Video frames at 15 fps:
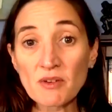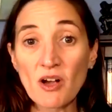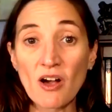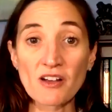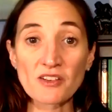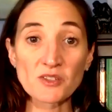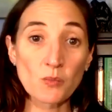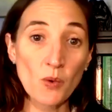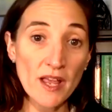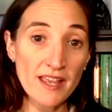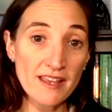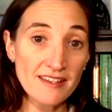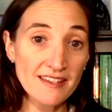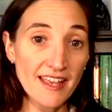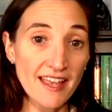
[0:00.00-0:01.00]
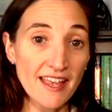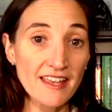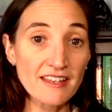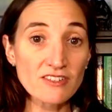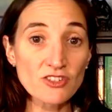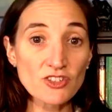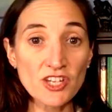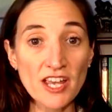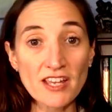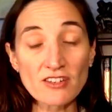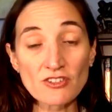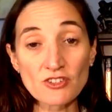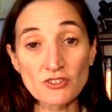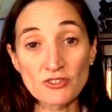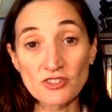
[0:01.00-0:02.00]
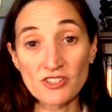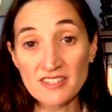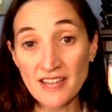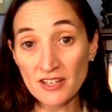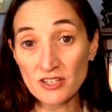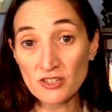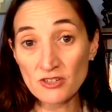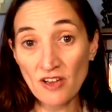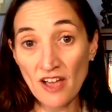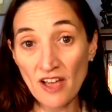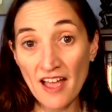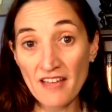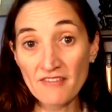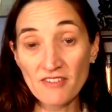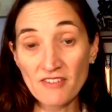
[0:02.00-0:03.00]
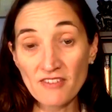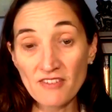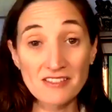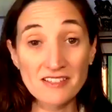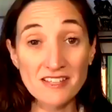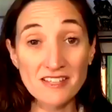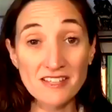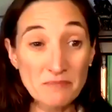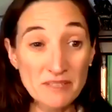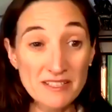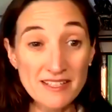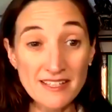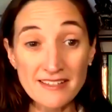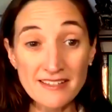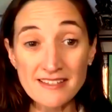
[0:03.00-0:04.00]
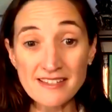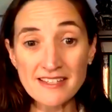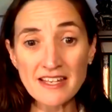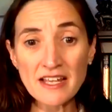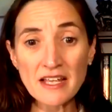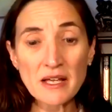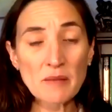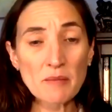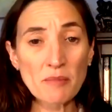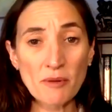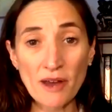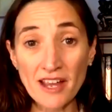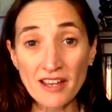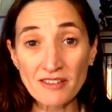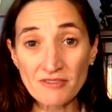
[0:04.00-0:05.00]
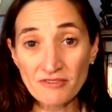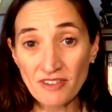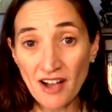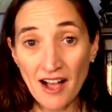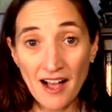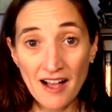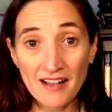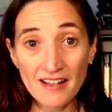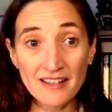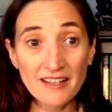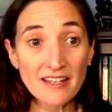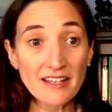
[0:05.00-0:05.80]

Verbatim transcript: cause weight gain, change your sex drive, cause impotence, brain fog,